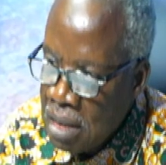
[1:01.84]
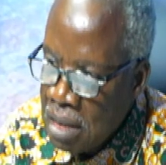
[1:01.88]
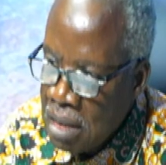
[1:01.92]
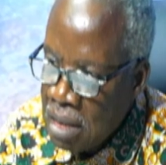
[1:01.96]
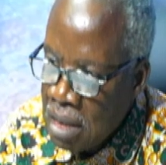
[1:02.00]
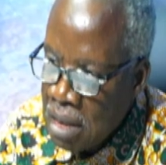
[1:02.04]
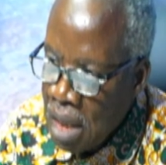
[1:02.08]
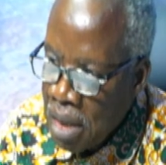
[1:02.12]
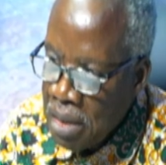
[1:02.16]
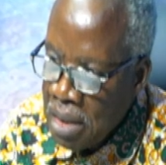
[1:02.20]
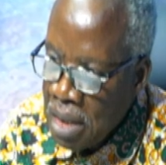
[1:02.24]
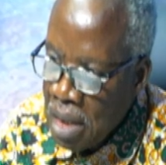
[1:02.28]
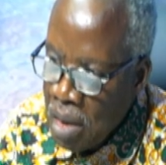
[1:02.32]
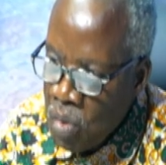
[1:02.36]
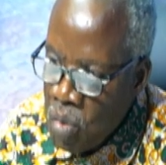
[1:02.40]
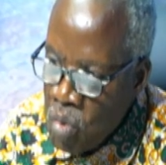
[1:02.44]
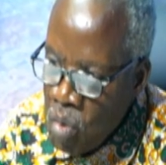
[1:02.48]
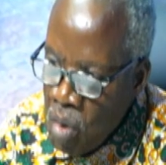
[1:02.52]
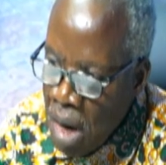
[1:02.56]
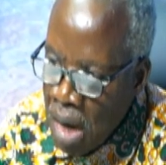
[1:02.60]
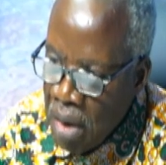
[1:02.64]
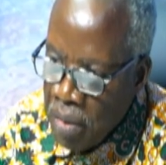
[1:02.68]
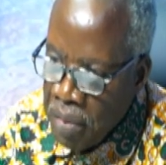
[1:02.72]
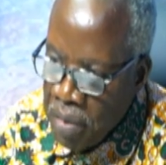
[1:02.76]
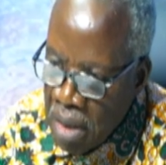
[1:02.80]
Na de
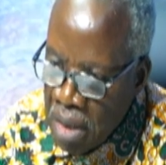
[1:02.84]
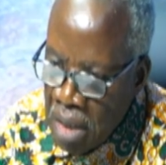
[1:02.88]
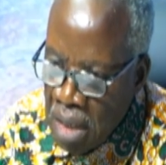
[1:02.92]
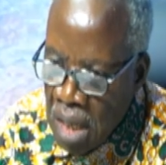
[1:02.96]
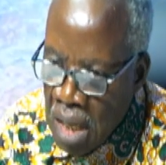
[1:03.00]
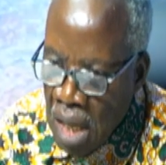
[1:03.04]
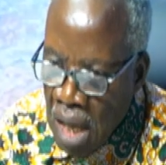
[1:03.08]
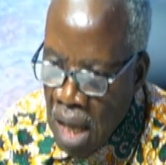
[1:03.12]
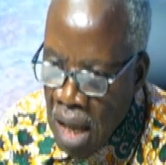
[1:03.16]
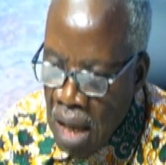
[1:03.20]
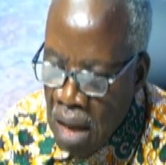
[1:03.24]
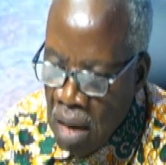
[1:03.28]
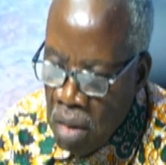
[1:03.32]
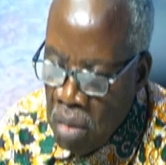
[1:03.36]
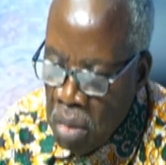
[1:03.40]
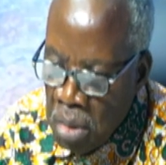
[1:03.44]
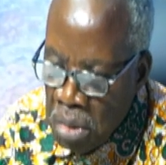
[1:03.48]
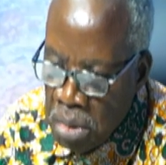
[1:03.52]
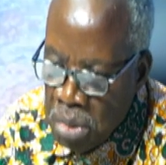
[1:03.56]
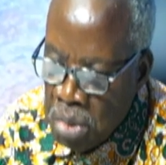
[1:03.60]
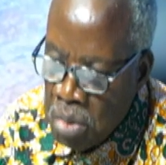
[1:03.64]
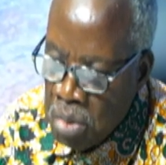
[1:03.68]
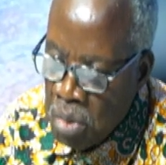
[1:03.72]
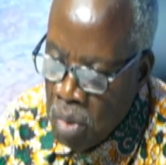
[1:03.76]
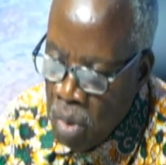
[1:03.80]
wo ahwe ne e
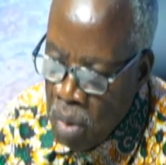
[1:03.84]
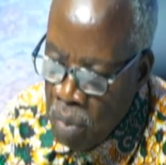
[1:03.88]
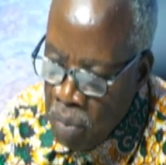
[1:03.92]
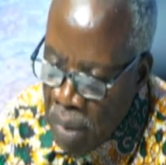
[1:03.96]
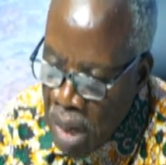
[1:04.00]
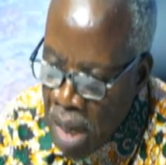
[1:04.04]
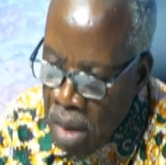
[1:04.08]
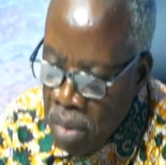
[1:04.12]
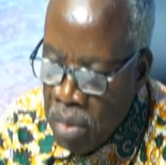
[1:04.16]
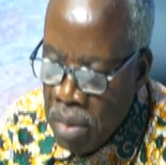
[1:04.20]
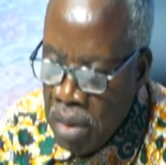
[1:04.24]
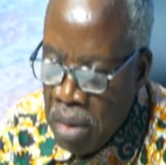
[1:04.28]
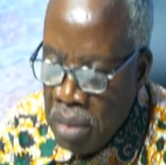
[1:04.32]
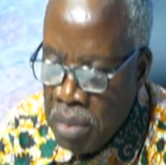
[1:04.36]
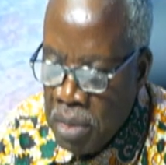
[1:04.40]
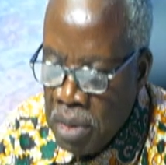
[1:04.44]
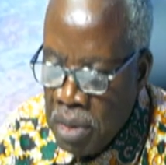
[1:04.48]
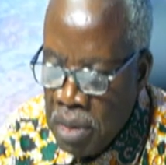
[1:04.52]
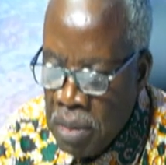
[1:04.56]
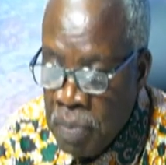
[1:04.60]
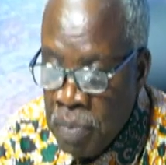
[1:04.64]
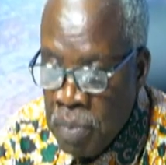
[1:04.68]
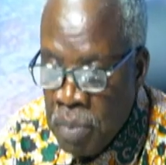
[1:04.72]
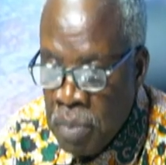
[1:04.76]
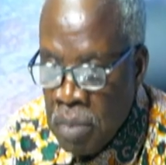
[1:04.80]
koso o ma we mu.
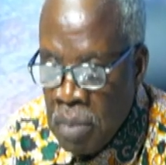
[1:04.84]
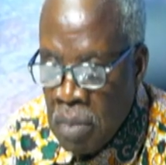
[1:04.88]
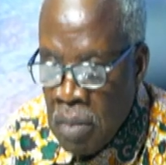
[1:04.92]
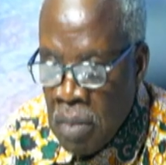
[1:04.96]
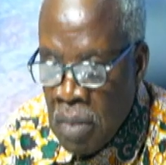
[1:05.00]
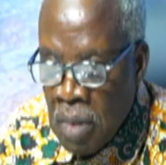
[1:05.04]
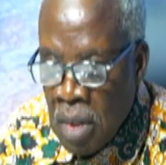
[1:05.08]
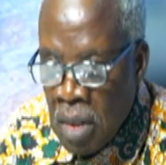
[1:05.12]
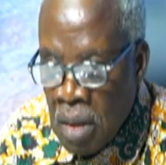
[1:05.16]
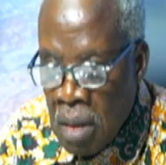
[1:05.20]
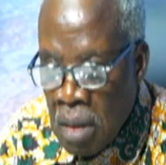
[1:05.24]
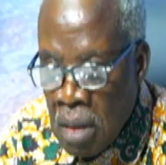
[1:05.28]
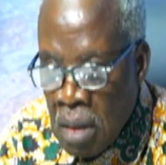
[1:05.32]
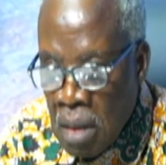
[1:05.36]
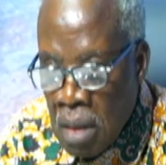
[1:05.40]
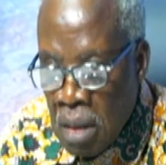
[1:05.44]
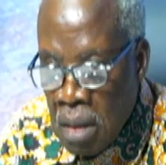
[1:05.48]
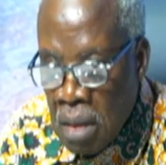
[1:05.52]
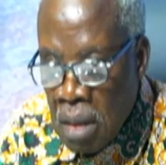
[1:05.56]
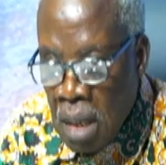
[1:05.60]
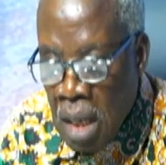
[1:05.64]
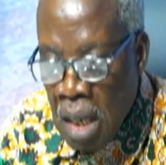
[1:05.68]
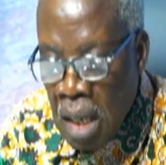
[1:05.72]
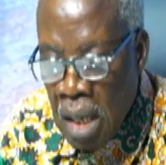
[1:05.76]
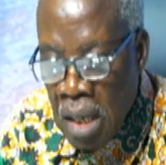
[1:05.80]

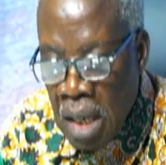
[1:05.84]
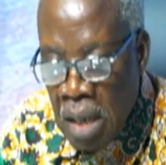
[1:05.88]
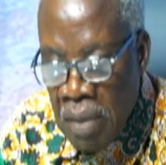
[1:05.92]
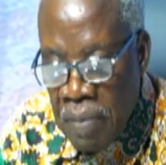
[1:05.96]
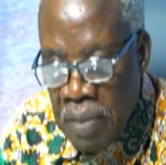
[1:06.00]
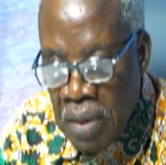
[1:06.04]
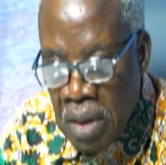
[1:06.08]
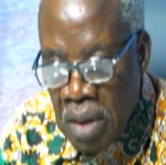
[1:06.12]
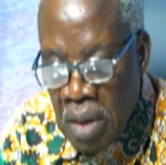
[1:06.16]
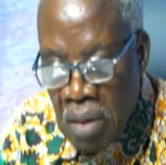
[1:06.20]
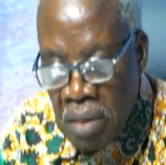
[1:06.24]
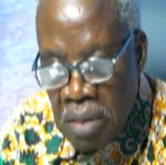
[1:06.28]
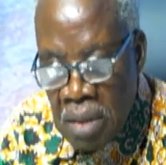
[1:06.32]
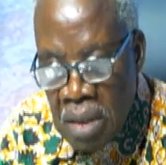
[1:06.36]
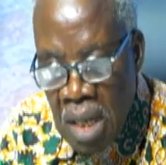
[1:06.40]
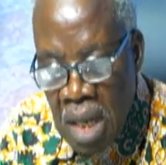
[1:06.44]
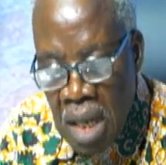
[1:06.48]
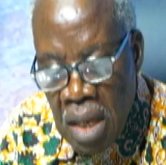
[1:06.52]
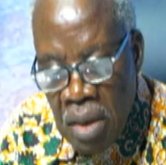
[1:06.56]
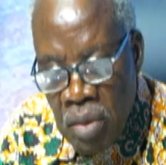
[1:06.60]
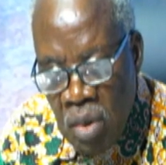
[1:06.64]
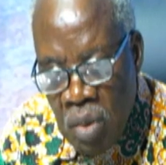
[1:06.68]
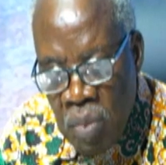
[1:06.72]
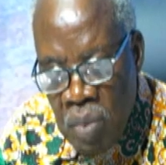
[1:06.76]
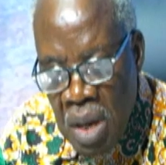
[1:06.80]
Na Reverend, on se
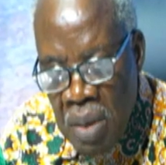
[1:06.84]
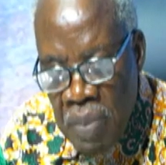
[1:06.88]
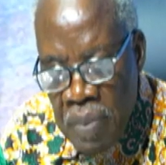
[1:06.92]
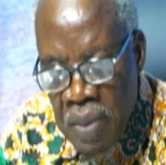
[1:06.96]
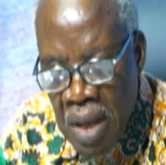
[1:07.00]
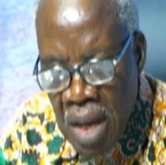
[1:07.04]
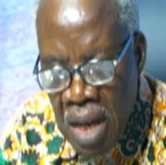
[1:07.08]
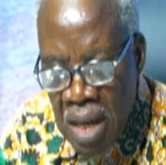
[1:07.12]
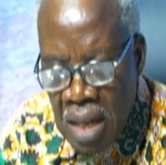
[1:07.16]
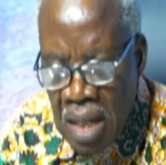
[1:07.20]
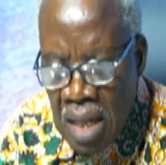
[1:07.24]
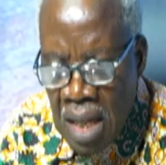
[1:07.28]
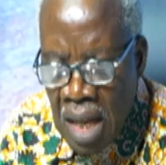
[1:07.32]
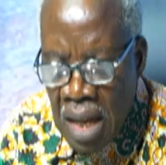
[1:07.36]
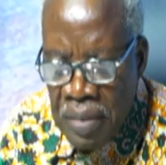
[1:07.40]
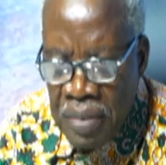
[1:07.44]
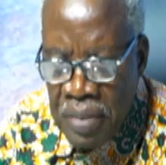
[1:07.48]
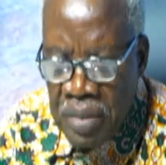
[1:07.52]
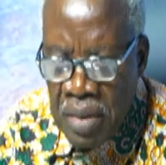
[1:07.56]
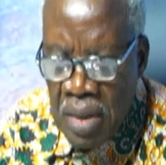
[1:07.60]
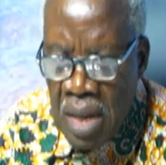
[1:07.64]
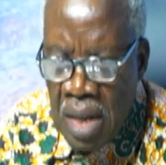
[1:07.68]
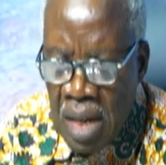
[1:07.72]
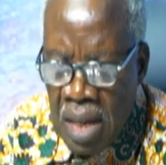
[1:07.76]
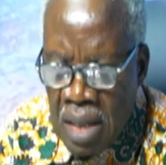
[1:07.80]
edru ba bia na
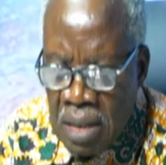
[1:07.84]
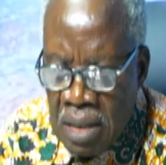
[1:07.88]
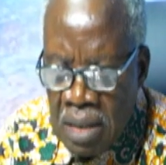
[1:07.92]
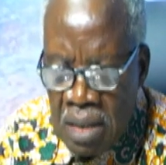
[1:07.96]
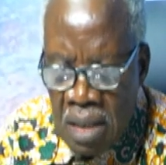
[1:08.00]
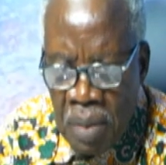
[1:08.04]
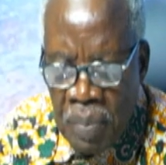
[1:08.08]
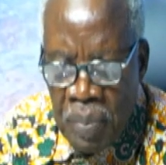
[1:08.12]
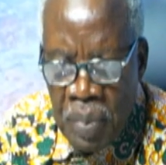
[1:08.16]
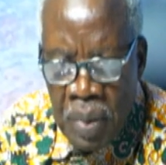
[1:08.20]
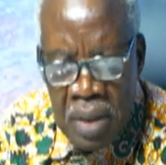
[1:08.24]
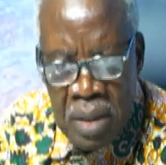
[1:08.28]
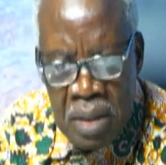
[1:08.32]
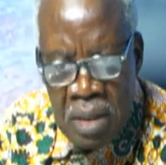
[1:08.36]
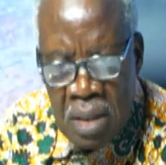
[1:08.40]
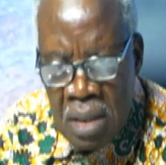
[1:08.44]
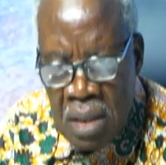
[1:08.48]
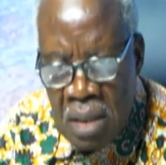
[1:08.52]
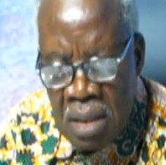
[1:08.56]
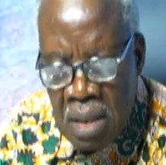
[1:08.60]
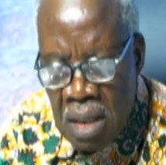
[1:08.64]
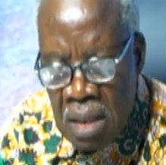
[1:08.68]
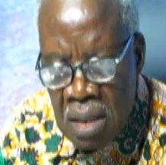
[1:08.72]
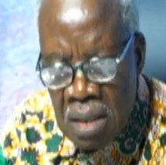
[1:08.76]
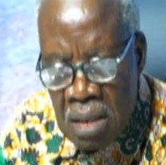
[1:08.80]
adwen se
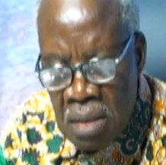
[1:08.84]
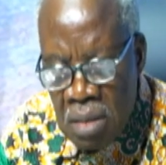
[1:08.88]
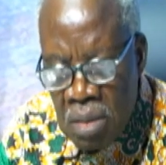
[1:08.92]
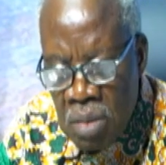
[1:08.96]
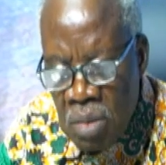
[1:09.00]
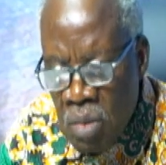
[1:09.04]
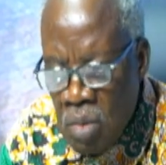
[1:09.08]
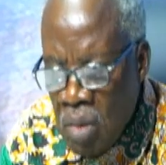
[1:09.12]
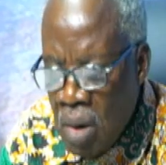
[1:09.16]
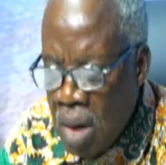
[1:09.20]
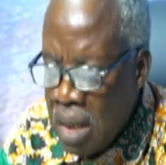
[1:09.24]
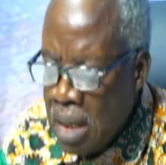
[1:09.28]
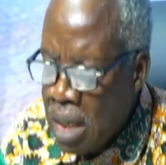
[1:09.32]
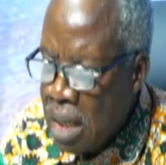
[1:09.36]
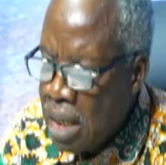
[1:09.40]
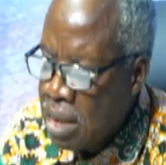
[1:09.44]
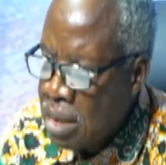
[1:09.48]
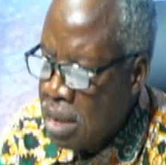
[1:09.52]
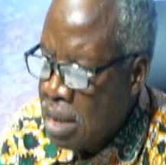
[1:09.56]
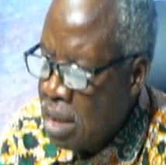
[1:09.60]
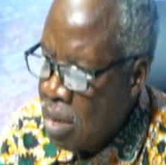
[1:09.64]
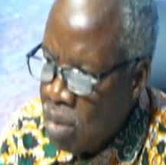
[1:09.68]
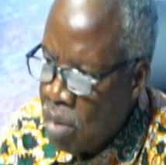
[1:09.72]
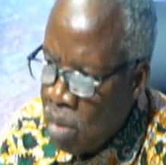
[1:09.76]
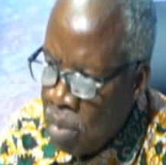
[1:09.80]
politicians no kwa na
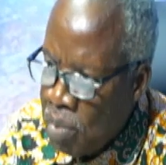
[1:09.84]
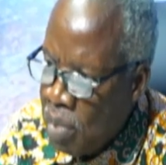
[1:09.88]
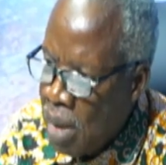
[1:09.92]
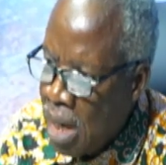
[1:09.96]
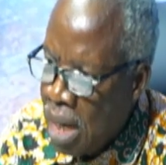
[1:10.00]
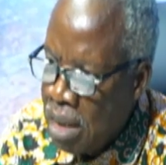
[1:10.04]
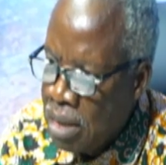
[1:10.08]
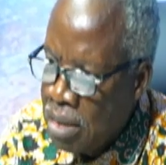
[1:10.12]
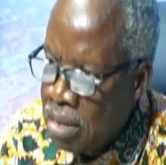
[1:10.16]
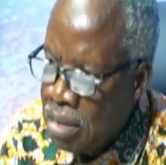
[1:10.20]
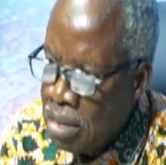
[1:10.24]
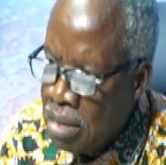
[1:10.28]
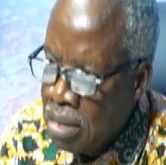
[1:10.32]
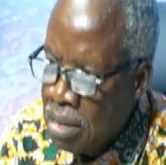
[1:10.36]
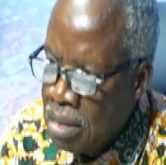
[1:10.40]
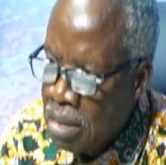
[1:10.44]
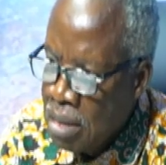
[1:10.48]
ese wo man no.